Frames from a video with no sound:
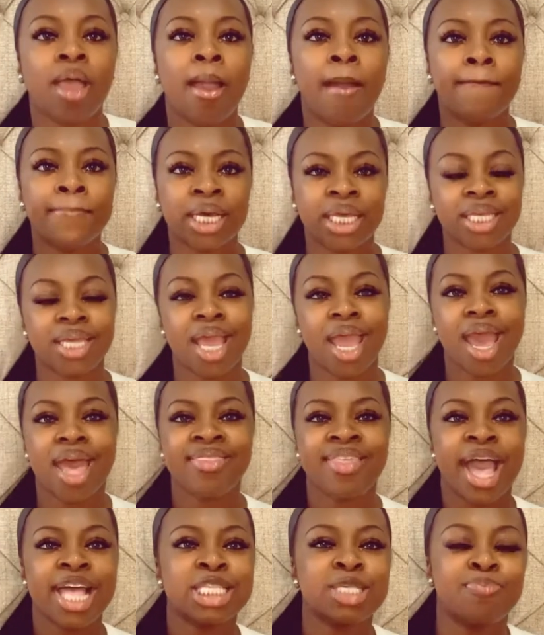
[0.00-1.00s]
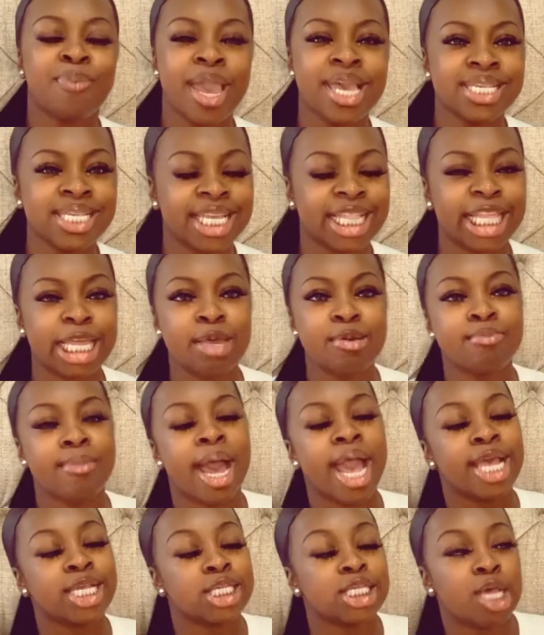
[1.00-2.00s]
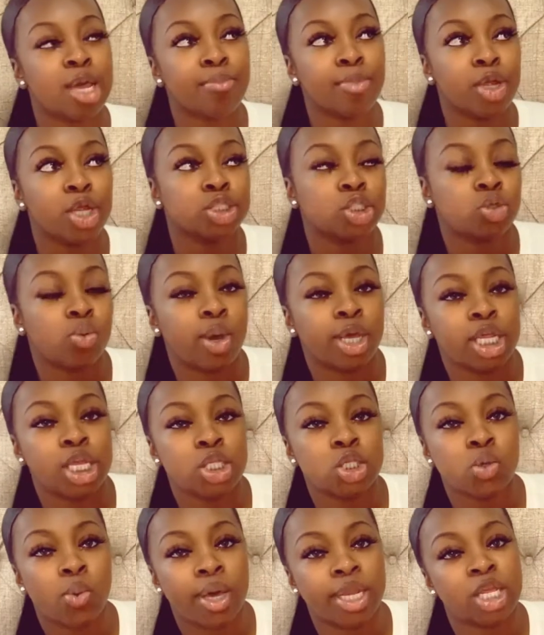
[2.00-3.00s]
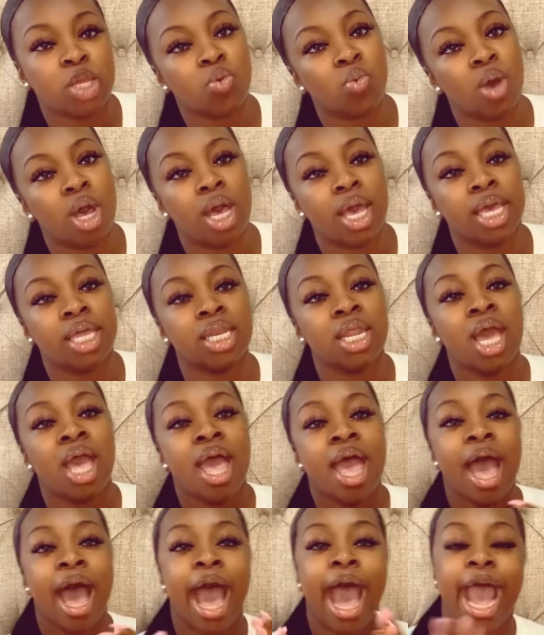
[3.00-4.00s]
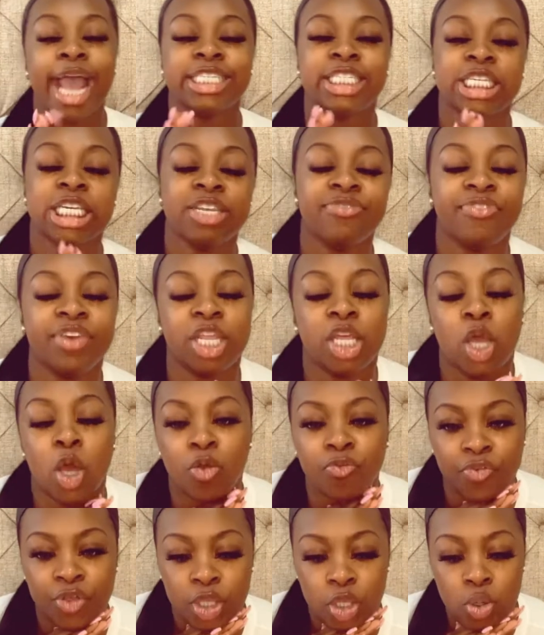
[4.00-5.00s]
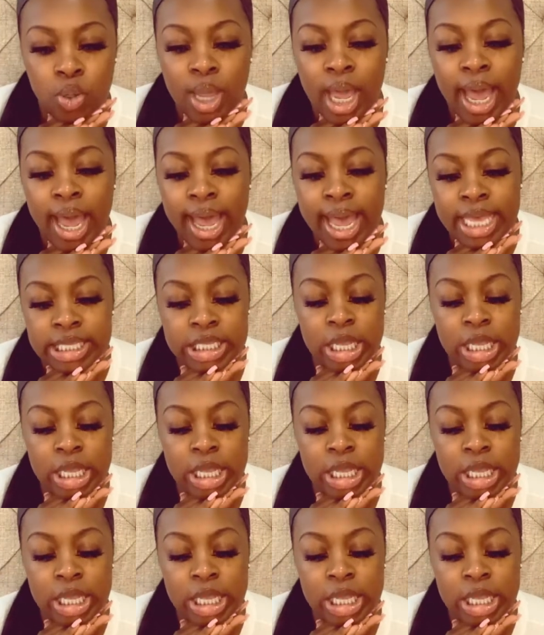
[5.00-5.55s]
But yeah, that's basically my summer 2021 hygiene video for you guys.